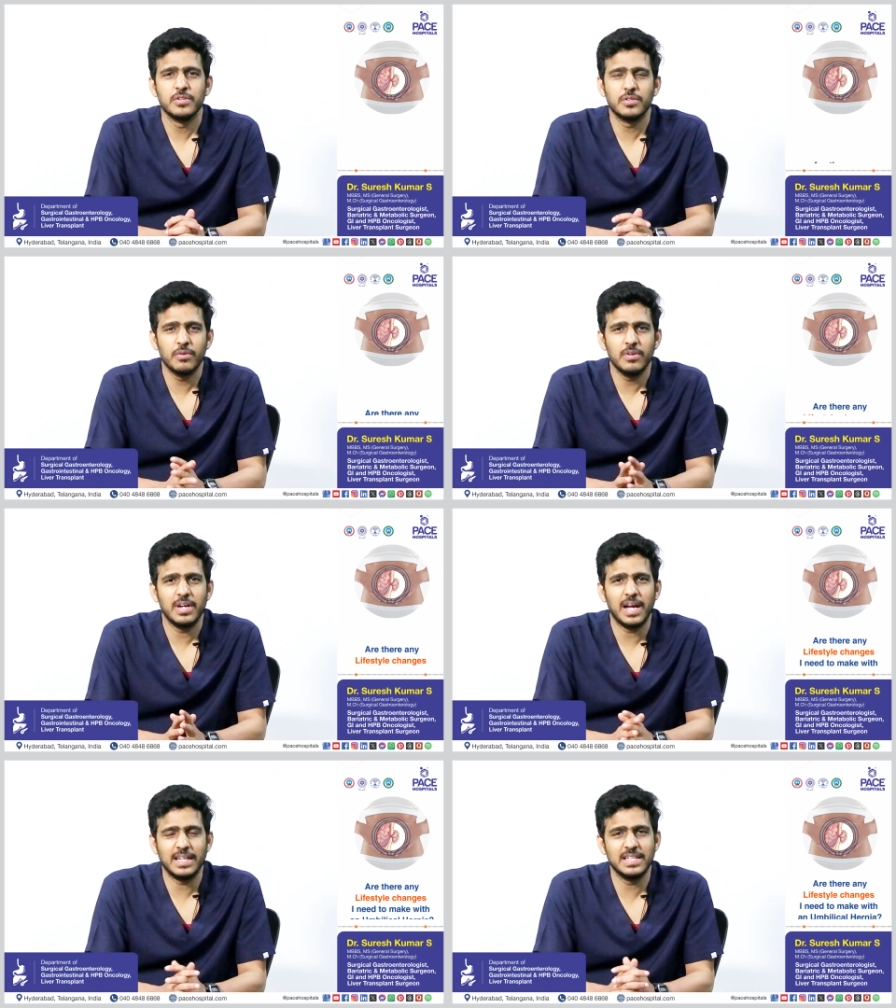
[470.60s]
So,
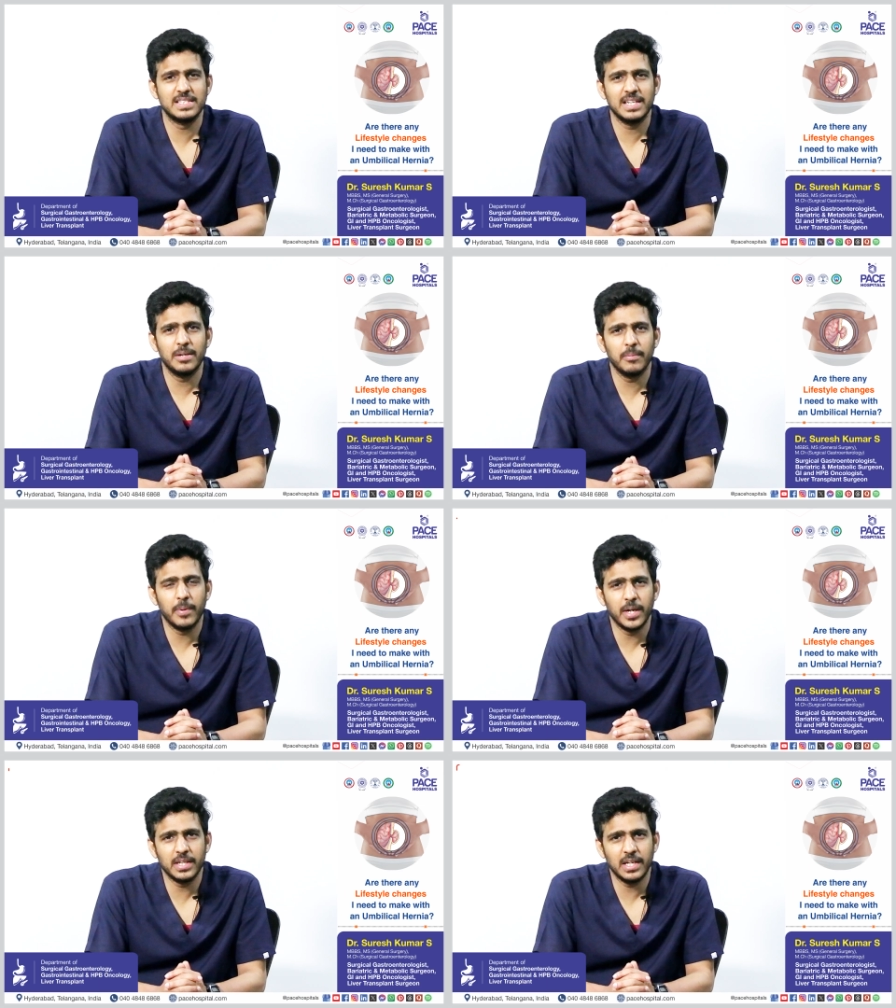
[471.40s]
as I said
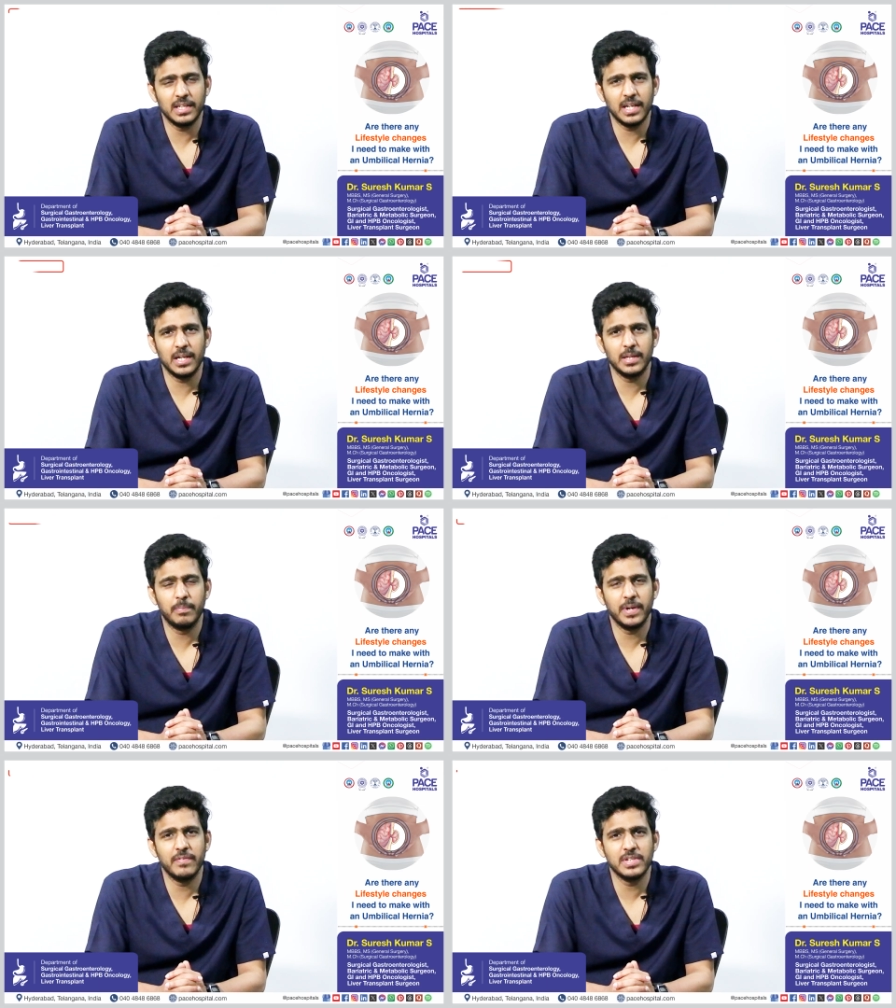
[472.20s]
in the
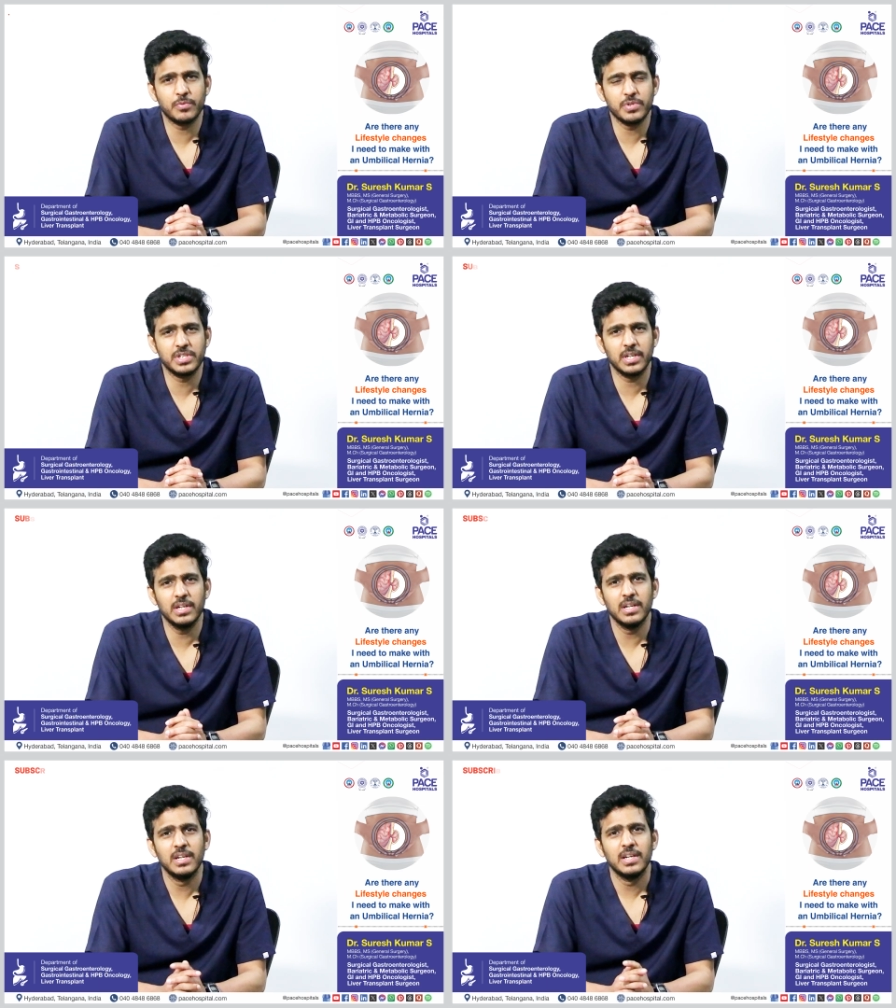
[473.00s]
previous
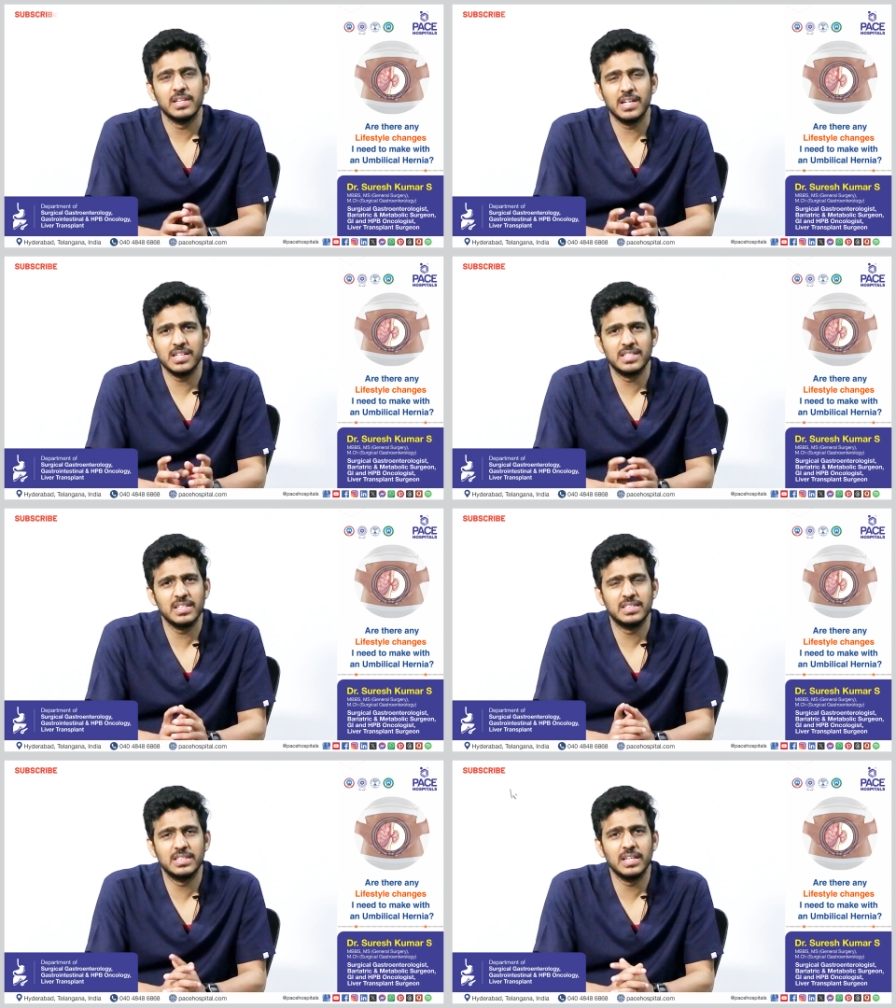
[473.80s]
question, there is
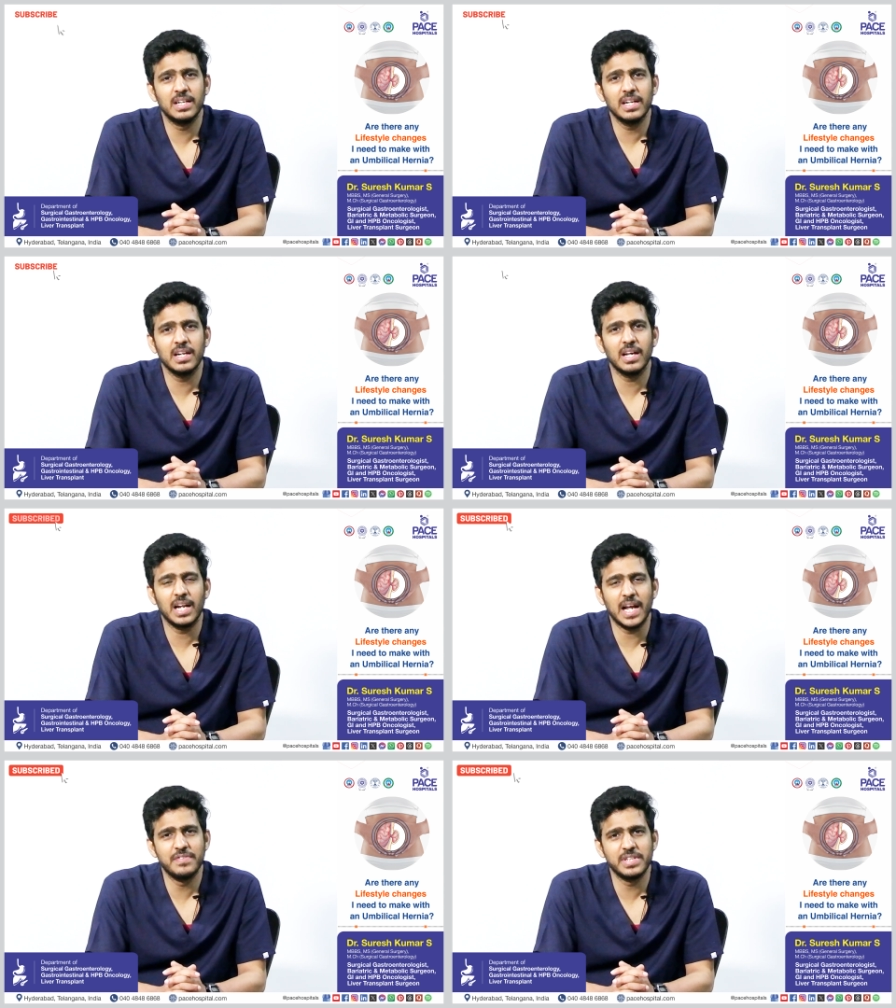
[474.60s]
a certain
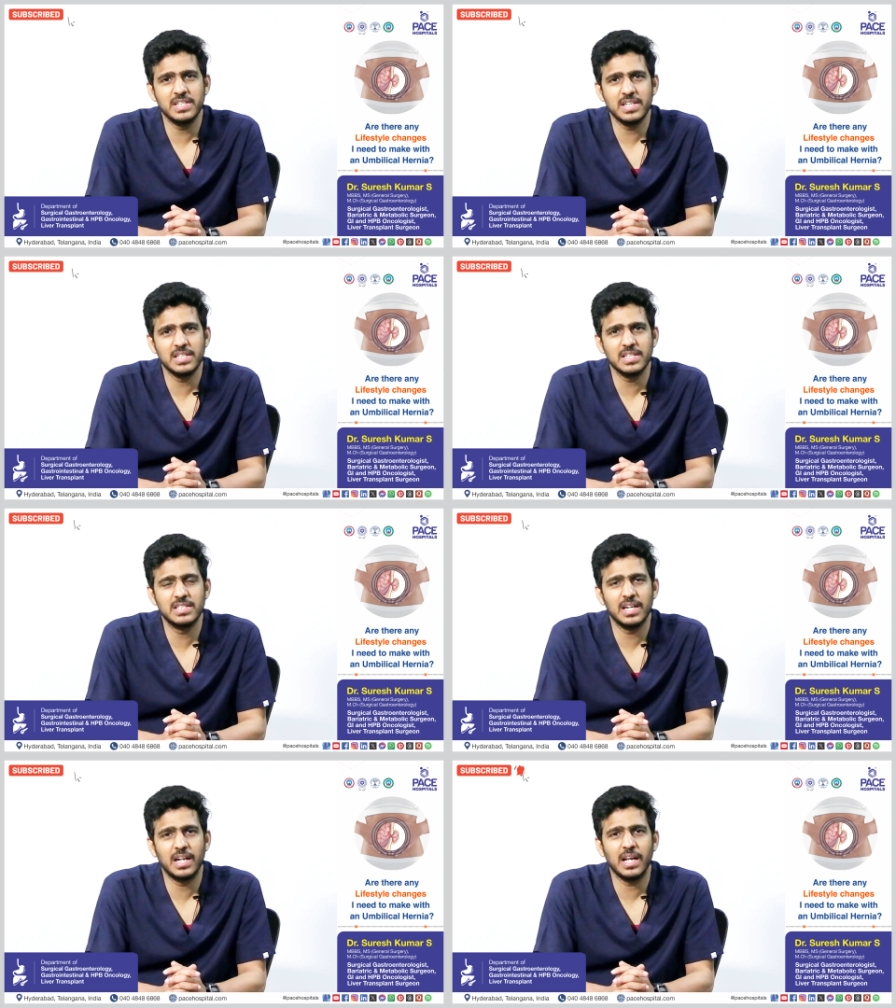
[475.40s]
lifestyle changes
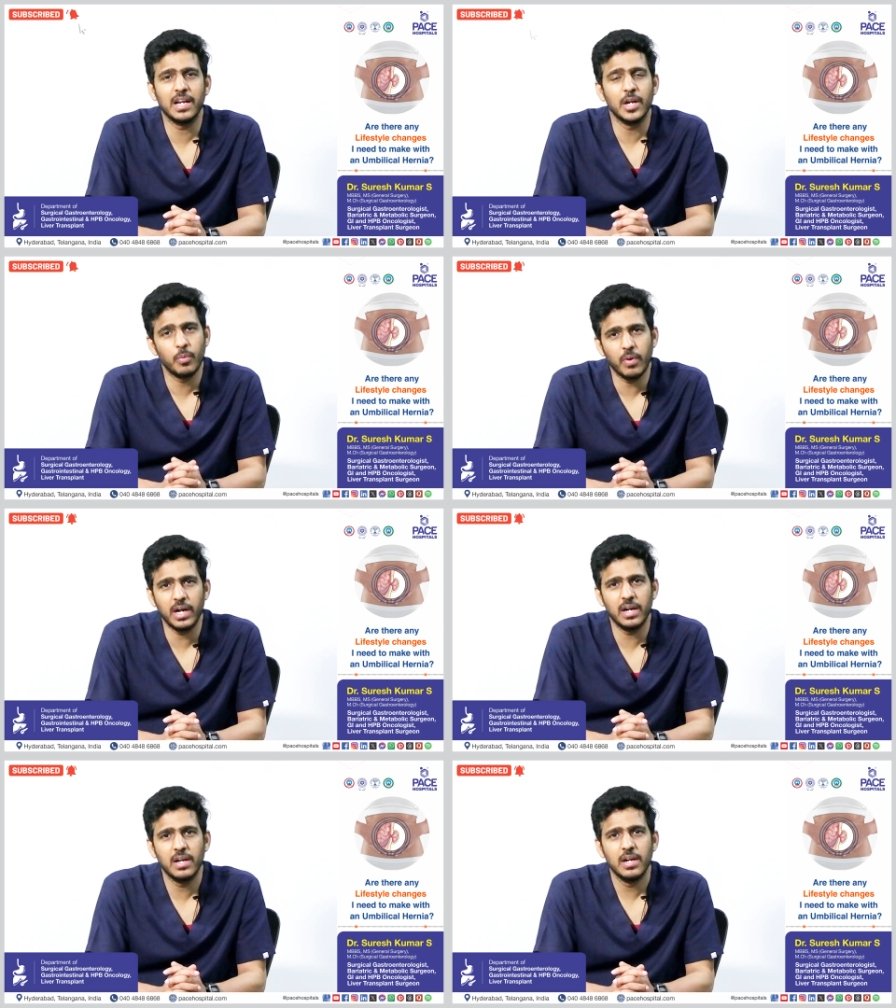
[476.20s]
that are
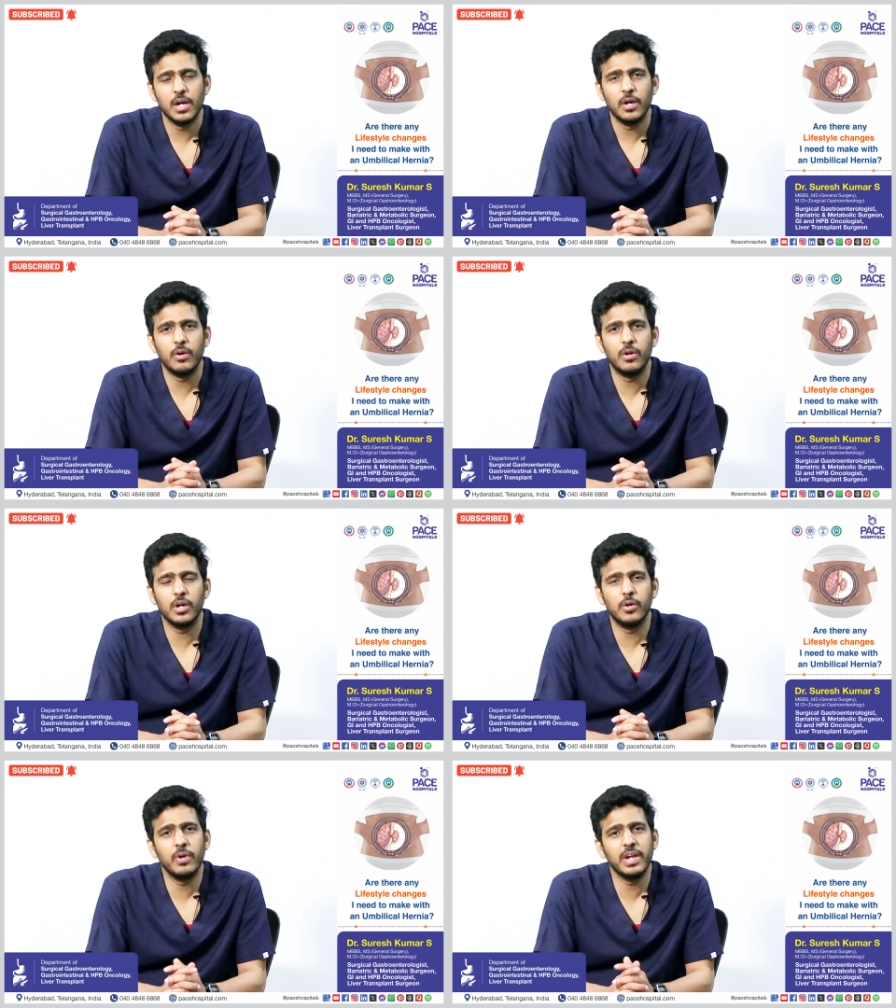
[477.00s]
required
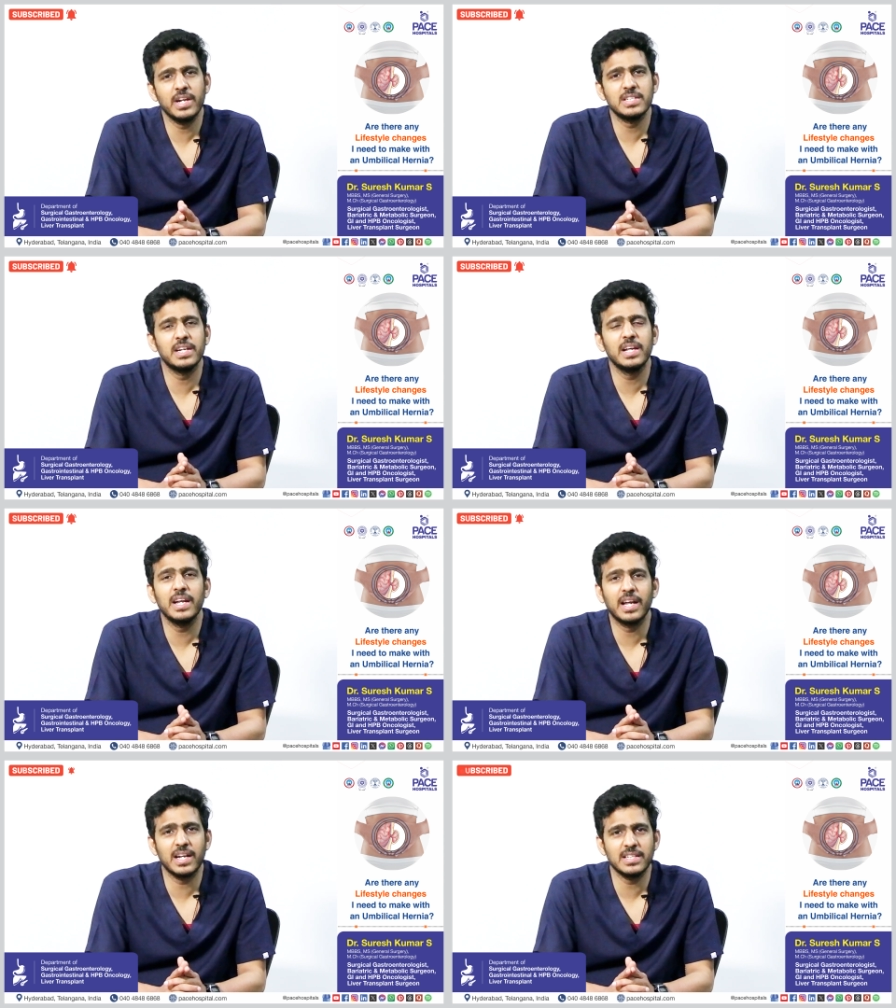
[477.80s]
to decrease any
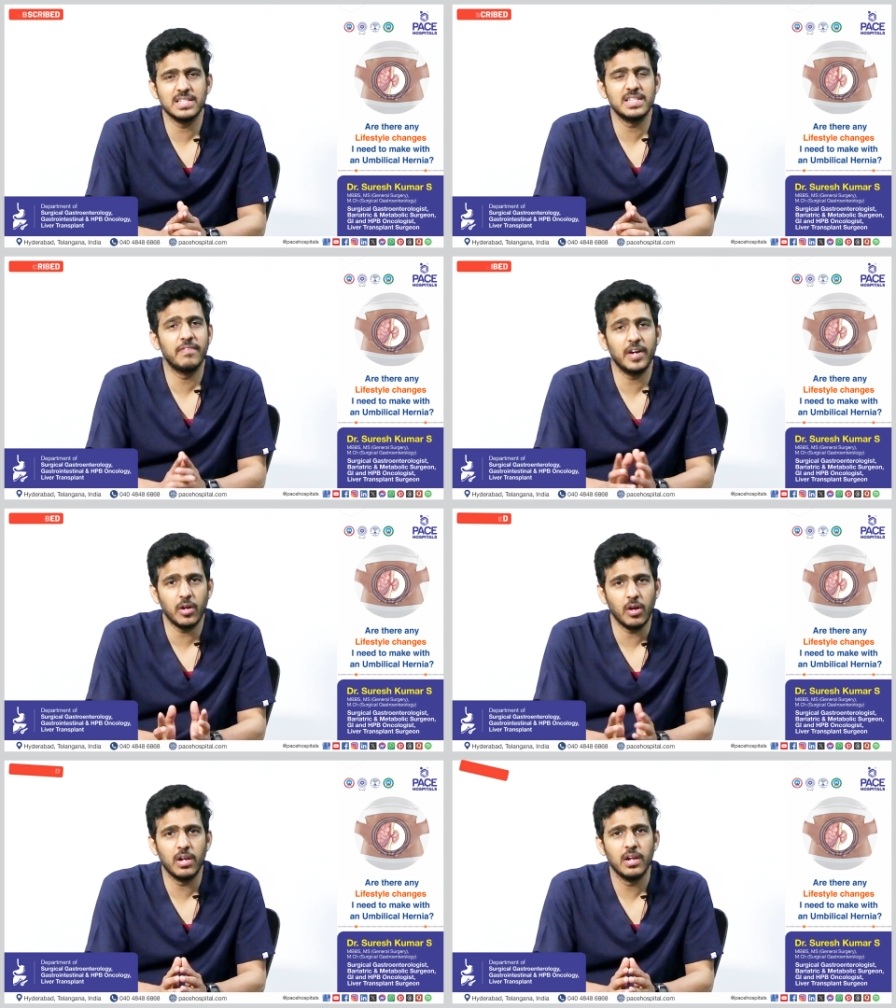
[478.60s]
recurrences, if at
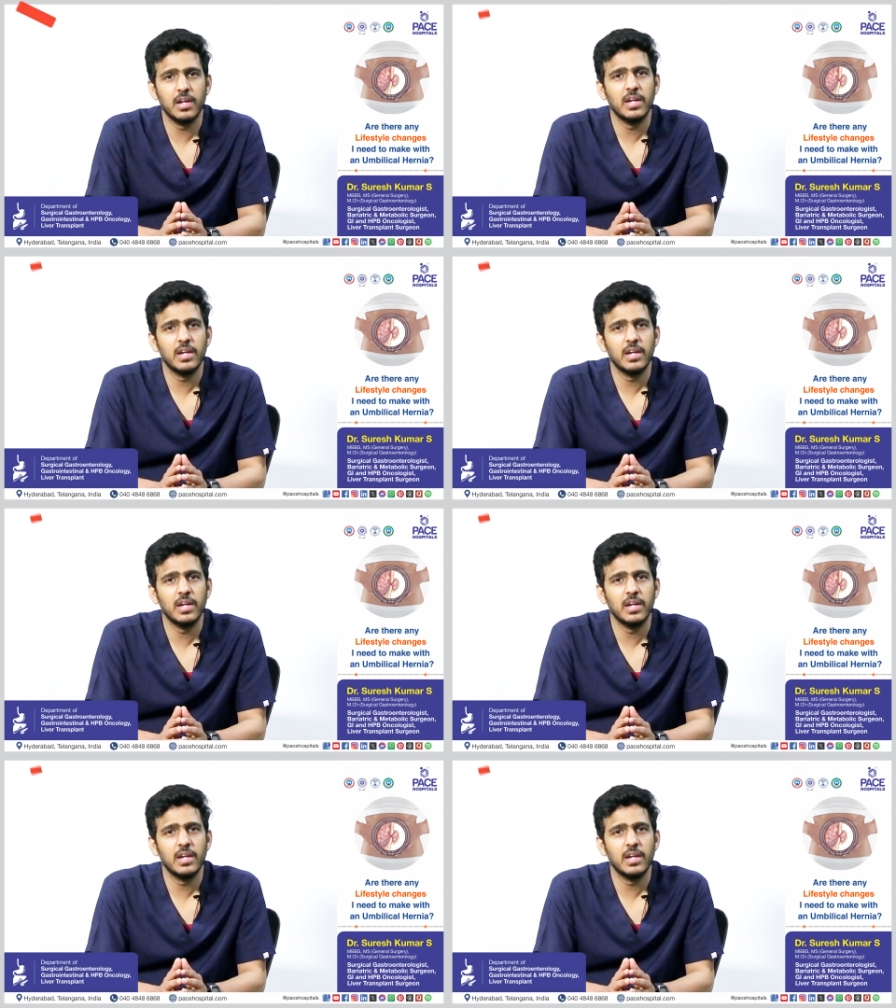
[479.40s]
all,